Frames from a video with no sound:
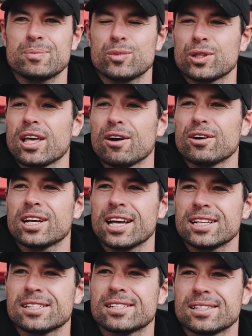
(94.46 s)
with the
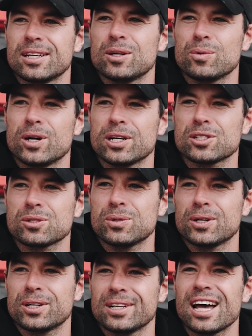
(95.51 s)
Hurricanes in a wider
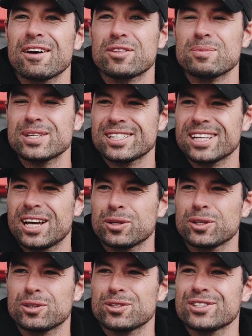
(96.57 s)
squad after missing out
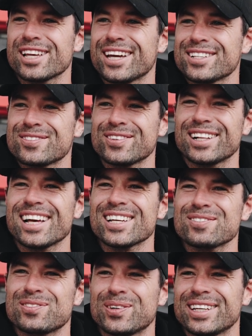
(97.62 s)
on the Crusaders for the
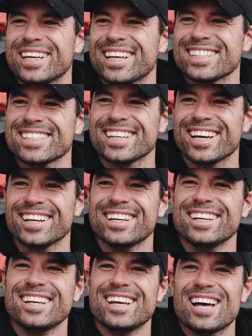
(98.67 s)
last 4 years. So
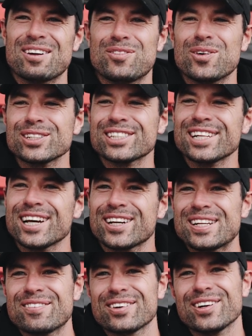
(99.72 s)
unfortunately I
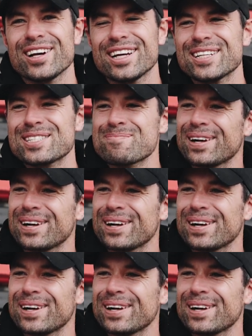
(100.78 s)
could never crack it as a